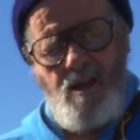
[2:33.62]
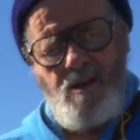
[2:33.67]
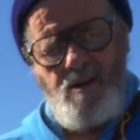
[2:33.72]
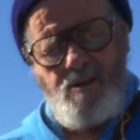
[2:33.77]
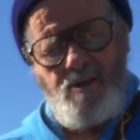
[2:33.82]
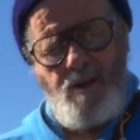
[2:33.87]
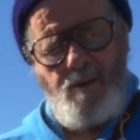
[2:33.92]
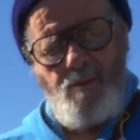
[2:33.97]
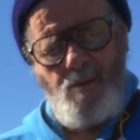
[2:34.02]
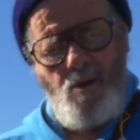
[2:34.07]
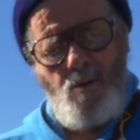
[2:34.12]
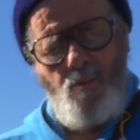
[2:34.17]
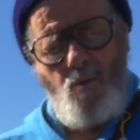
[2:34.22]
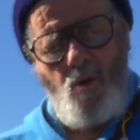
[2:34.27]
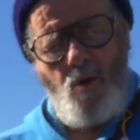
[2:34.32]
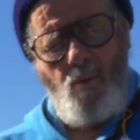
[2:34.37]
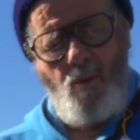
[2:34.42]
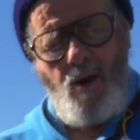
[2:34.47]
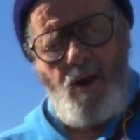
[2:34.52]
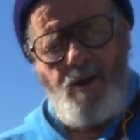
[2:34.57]
It seemed a little
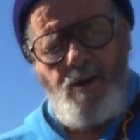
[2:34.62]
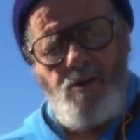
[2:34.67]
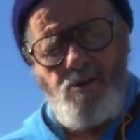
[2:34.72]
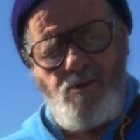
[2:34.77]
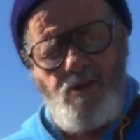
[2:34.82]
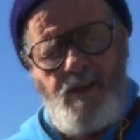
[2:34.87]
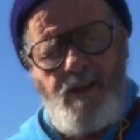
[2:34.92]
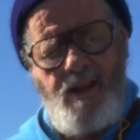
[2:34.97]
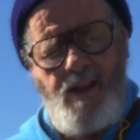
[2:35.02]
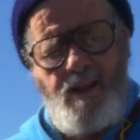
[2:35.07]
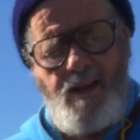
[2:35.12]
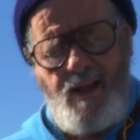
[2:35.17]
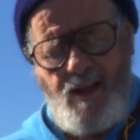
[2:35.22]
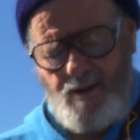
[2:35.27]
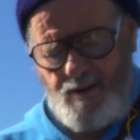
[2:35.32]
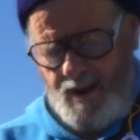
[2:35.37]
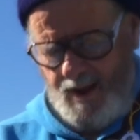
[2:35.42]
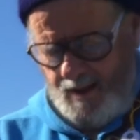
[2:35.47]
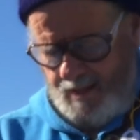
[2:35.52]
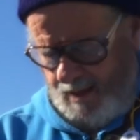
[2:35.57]
more than what I usually get
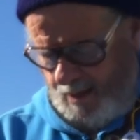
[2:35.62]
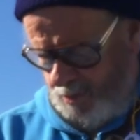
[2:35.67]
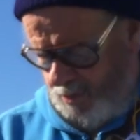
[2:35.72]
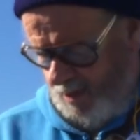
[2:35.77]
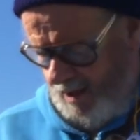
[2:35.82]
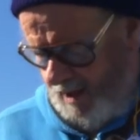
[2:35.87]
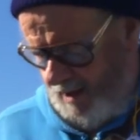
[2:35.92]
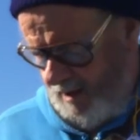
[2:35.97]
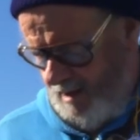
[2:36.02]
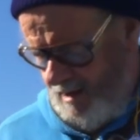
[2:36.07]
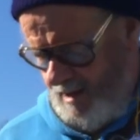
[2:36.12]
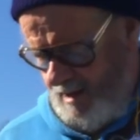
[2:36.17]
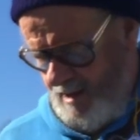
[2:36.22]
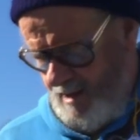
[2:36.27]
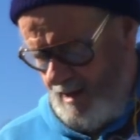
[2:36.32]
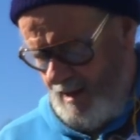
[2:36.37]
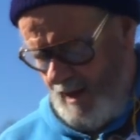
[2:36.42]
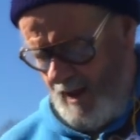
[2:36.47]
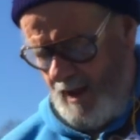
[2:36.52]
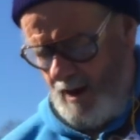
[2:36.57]
down out of that thing.
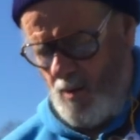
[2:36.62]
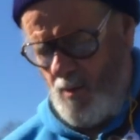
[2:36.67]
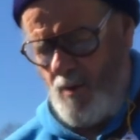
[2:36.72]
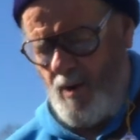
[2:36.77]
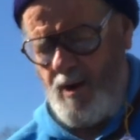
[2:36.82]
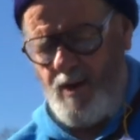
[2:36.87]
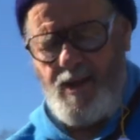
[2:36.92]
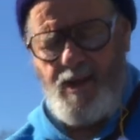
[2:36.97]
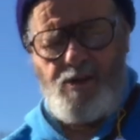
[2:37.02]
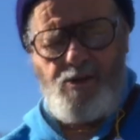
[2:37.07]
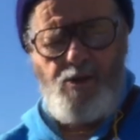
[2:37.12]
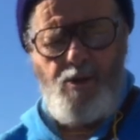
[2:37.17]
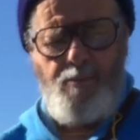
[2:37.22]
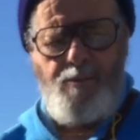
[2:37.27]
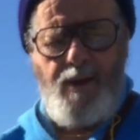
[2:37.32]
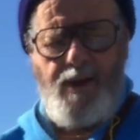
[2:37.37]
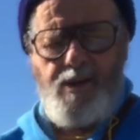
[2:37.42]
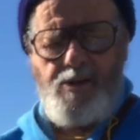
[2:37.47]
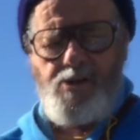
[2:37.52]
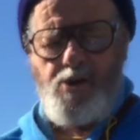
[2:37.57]
I don't want to get too
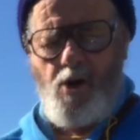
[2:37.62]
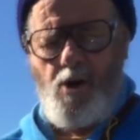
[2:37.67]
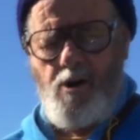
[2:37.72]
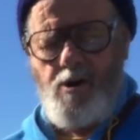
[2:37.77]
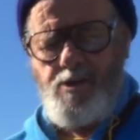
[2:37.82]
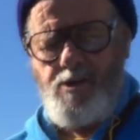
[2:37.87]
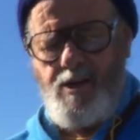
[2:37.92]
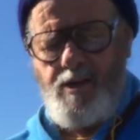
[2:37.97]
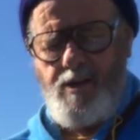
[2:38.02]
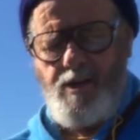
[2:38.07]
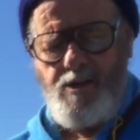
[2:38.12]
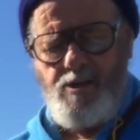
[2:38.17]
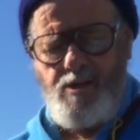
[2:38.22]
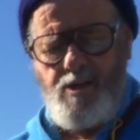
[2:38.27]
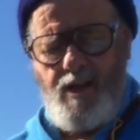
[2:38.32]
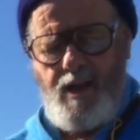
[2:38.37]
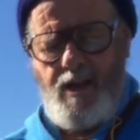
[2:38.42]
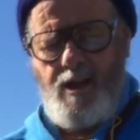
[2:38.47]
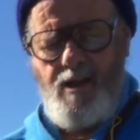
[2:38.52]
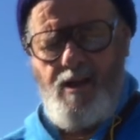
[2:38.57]
big a charge in this
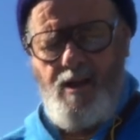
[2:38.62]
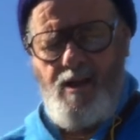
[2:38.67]
thing.